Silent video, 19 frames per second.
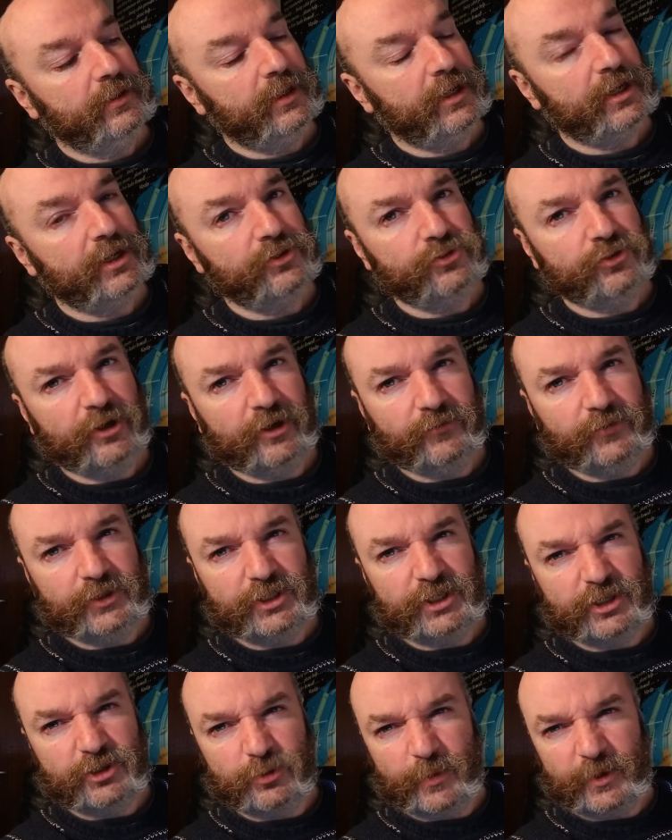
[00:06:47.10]
Hydrographic
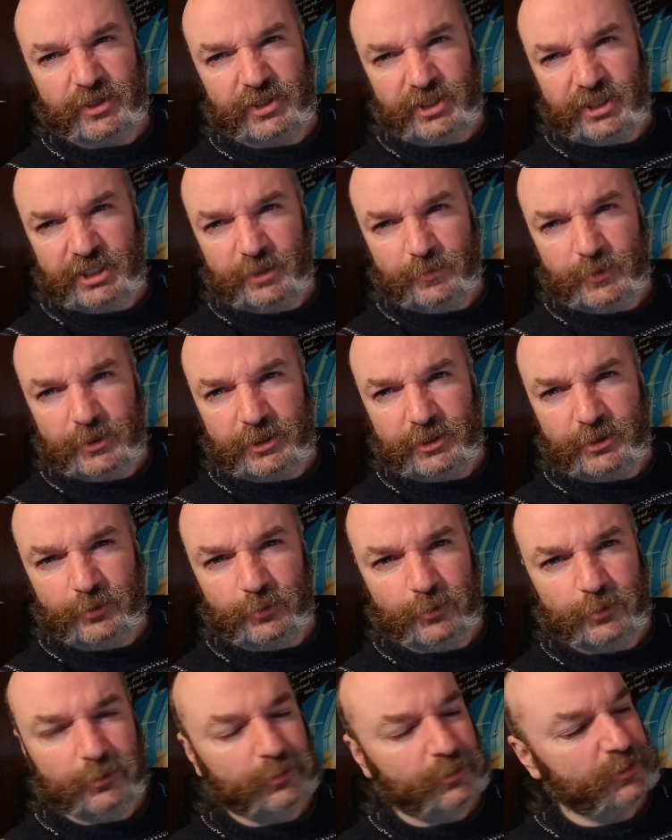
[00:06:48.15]
6, so about 60% of the
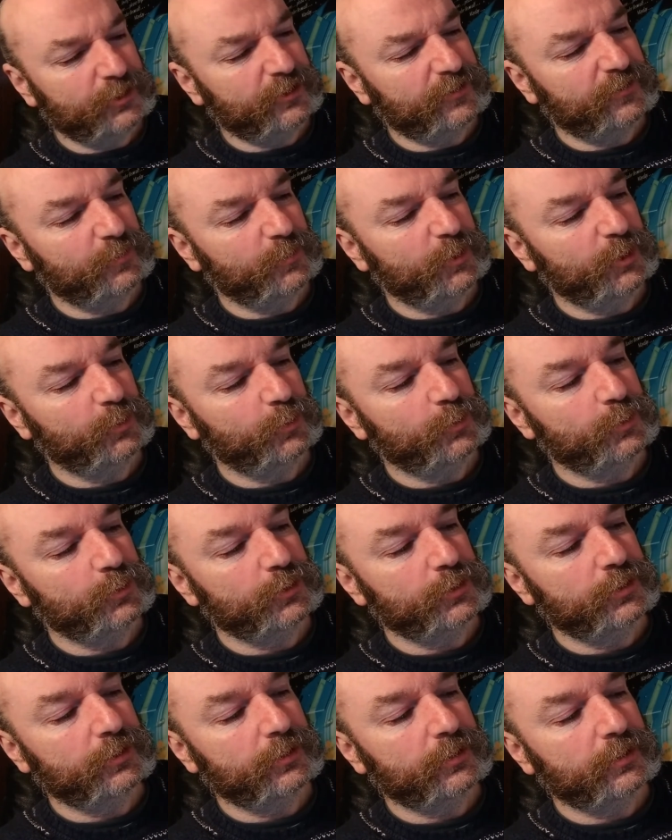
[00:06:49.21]
world is covered by
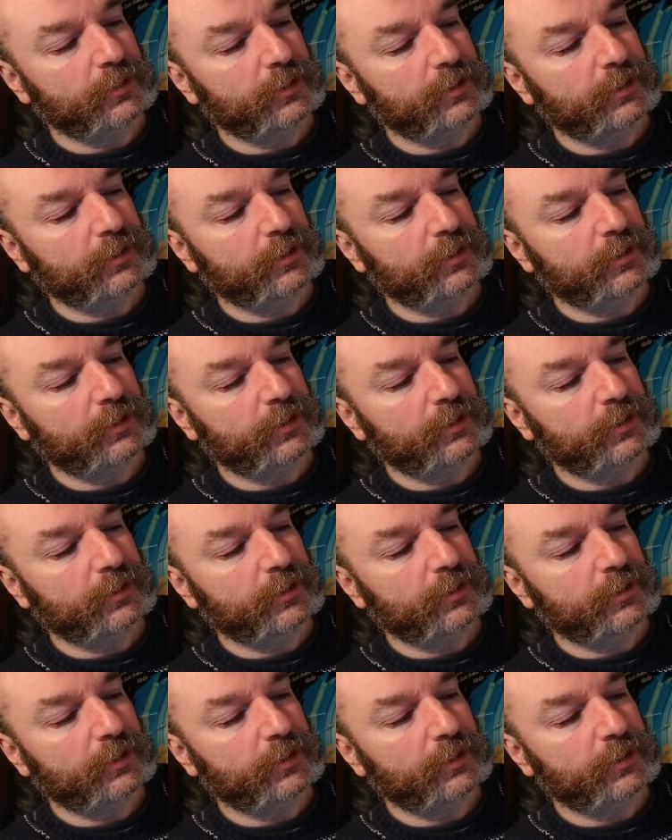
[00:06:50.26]
water.